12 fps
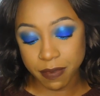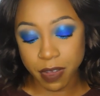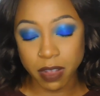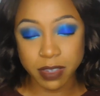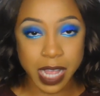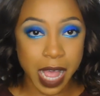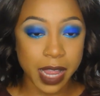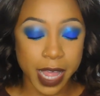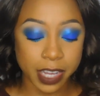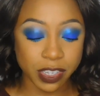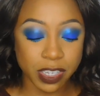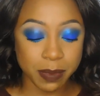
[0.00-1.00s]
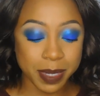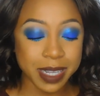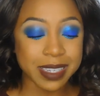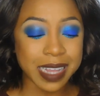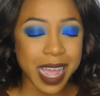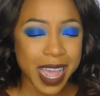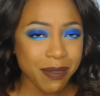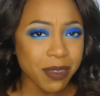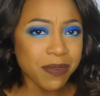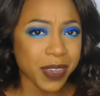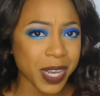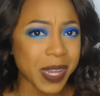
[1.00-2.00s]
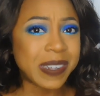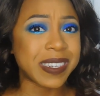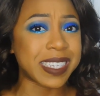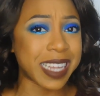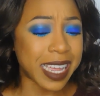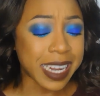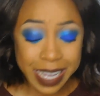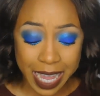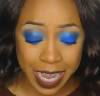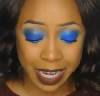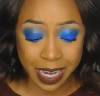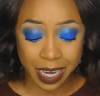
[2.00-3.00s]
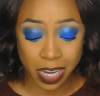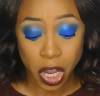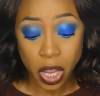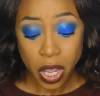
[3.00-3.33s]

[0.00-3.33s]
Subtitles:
false eyelashes because I have a video dedicated